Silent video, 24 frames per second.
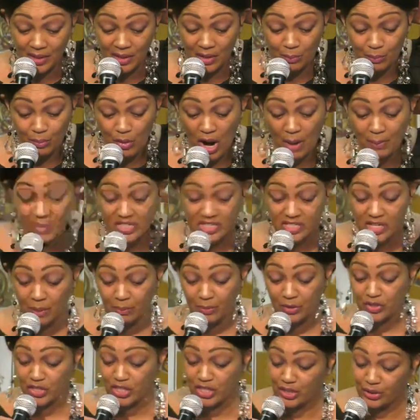Promise
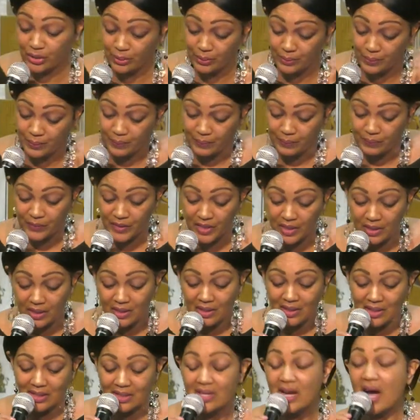number two,
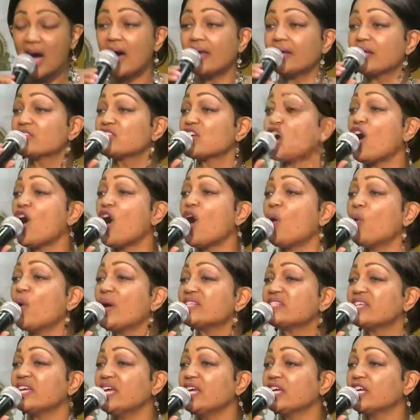God is
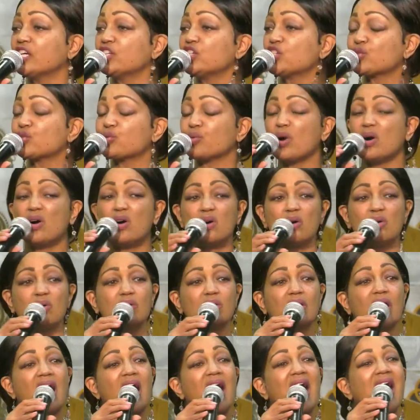always in
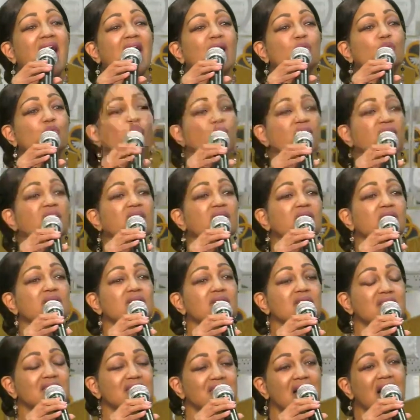control. I will
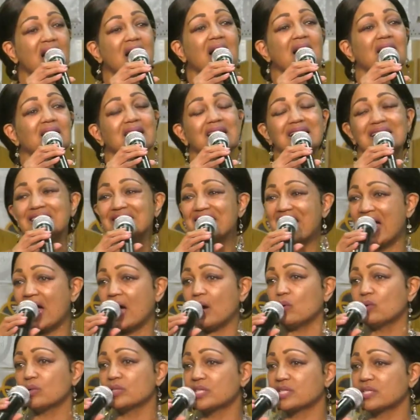not
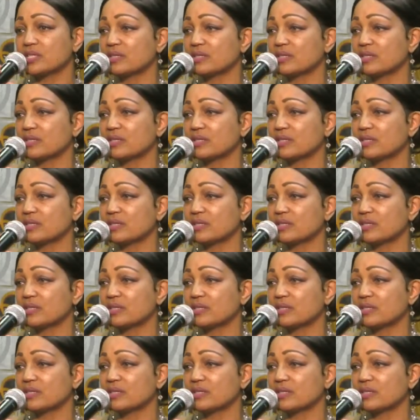doubt.